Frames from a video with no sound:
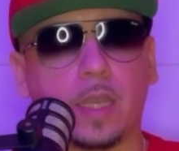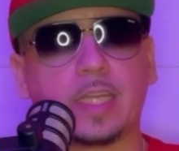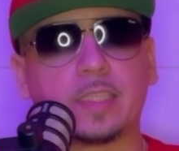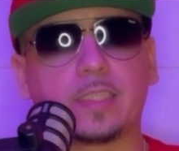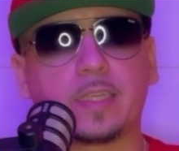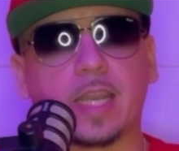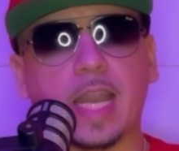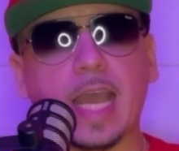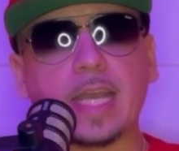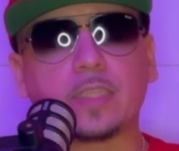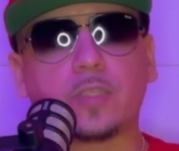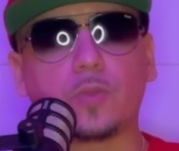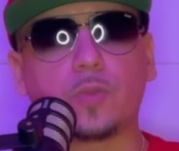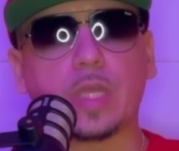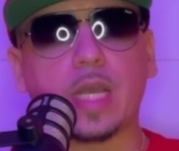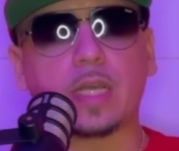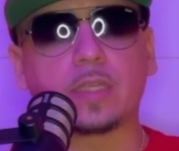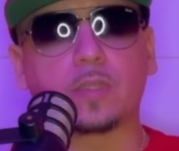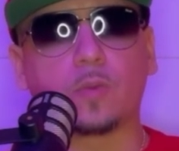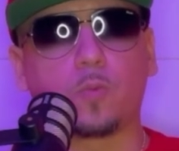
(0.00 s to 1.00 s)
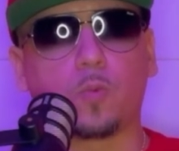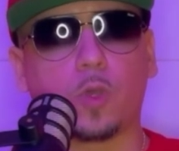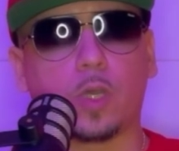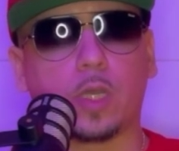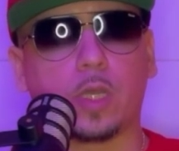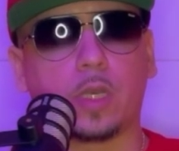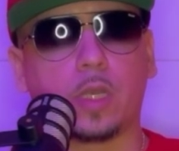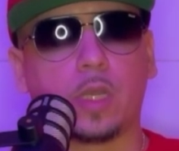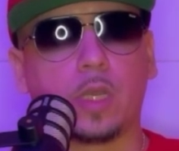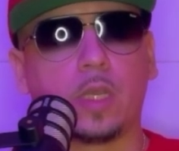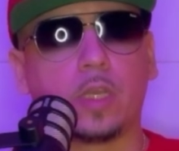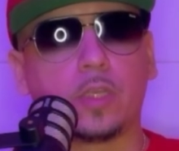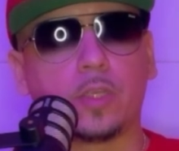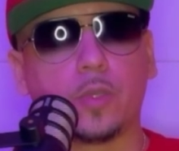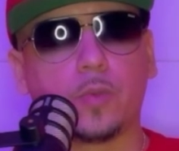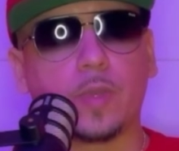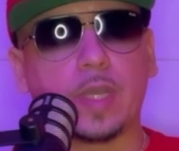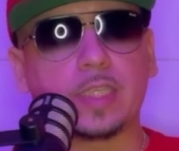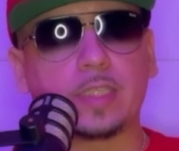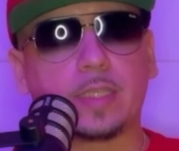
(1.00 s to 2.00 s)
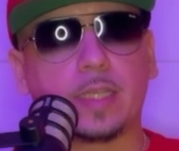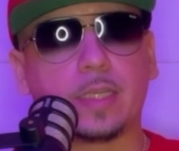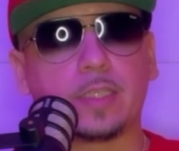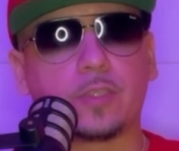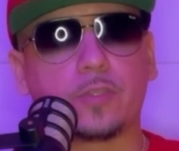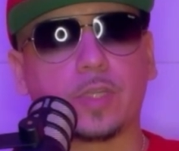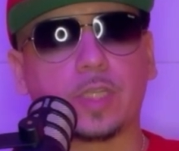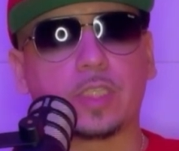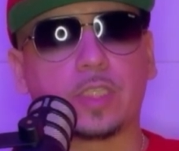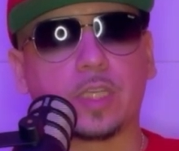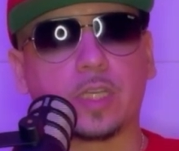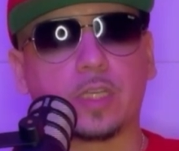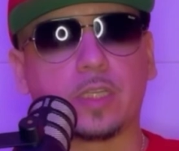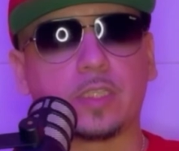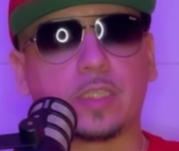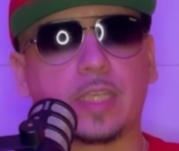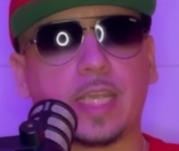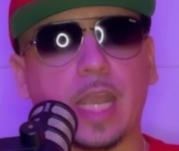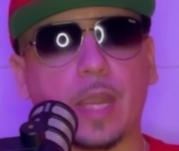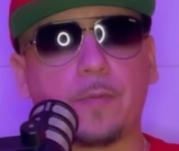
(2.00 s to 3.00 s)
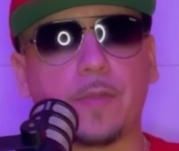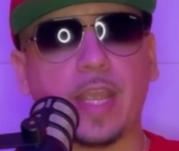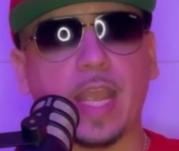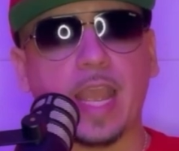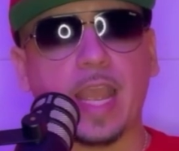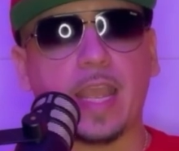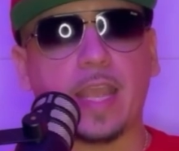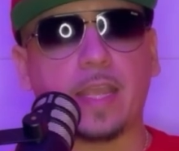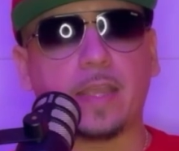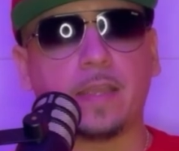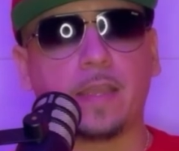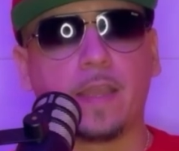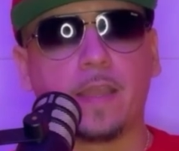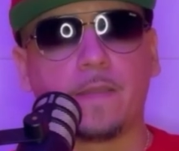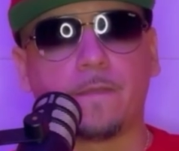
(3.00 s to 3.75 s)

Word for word: In July 2001, U.S. District Judge Gary A.